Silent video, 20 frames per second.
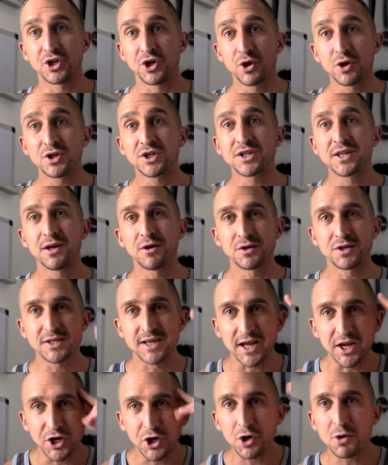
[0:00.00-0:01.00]
your skill
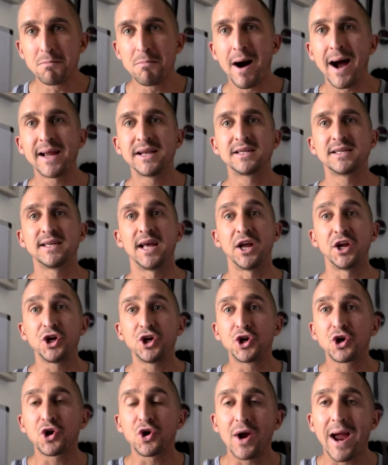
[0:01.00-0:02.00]
set, your mindset,
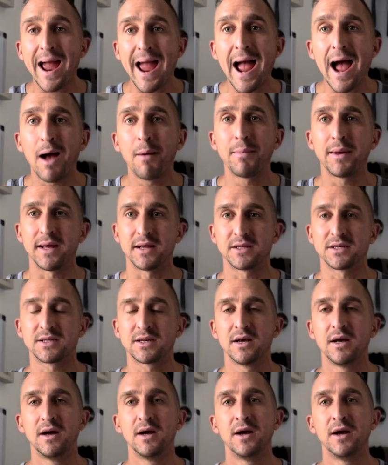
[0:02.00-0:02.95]
your habits.